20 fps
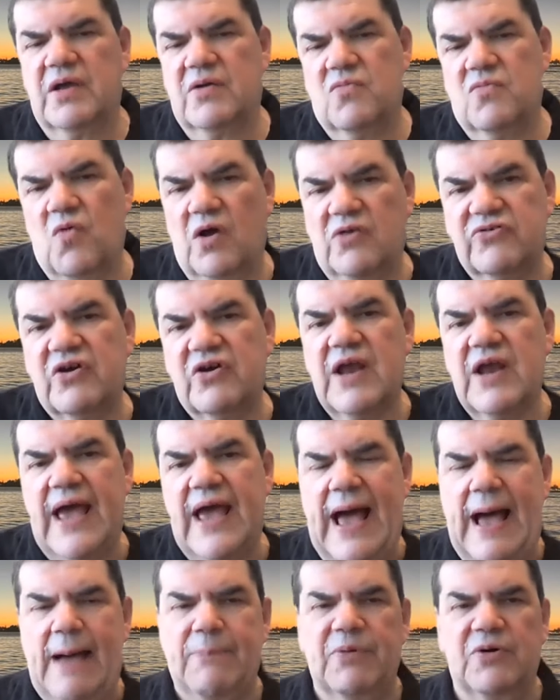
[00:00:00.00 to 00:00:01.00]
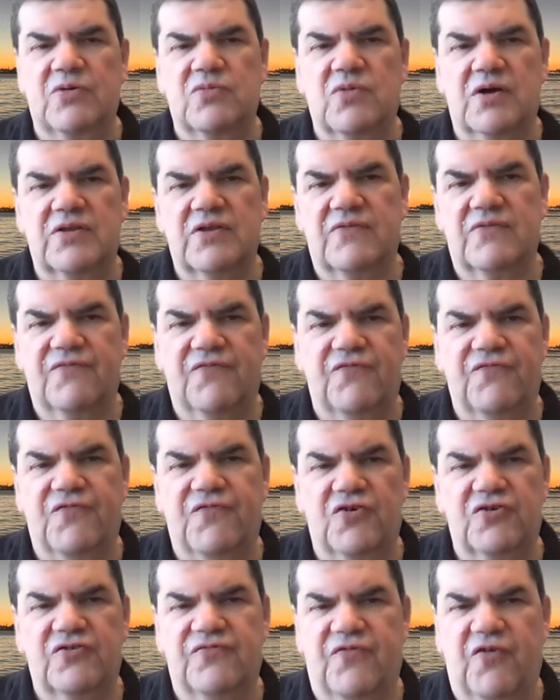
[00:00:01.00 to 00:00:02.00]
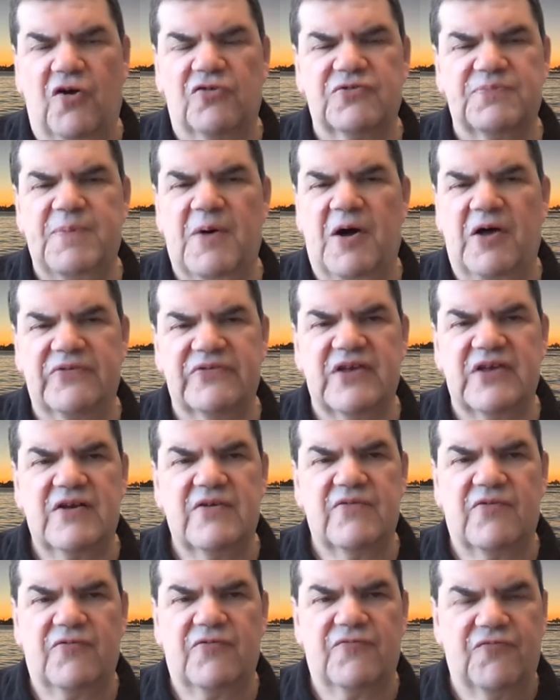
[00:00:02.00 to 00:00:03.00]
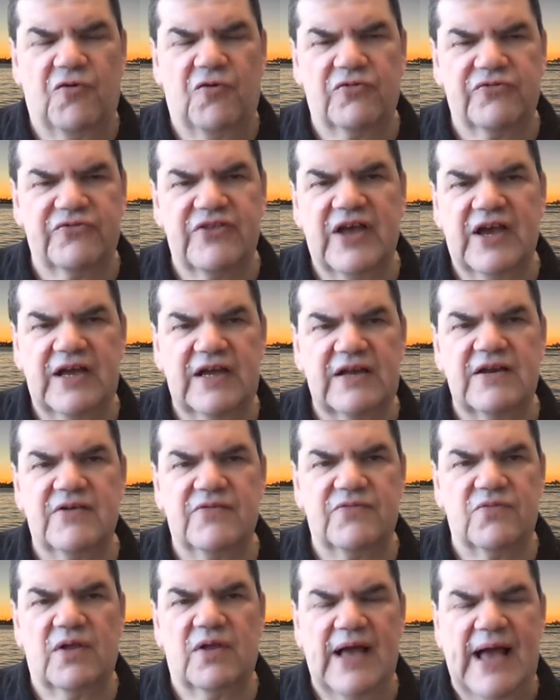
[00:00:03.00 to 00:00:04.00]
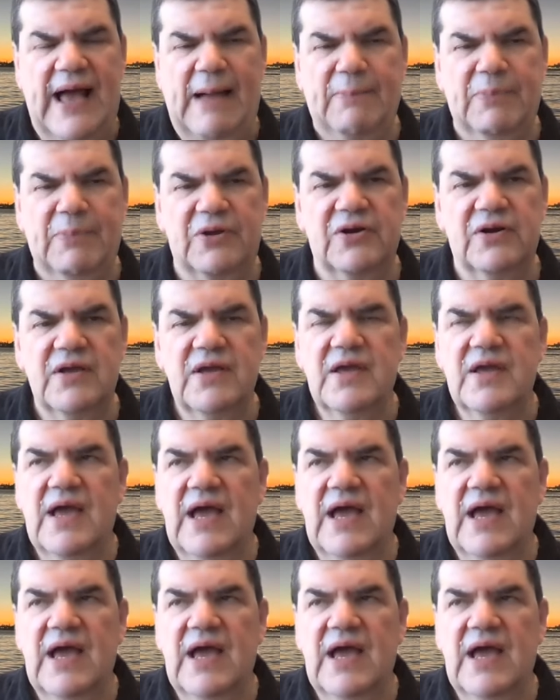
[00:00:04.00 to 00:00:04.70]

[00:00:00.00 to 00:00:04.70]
And what's going to happen when the first false positive or false negative will happen?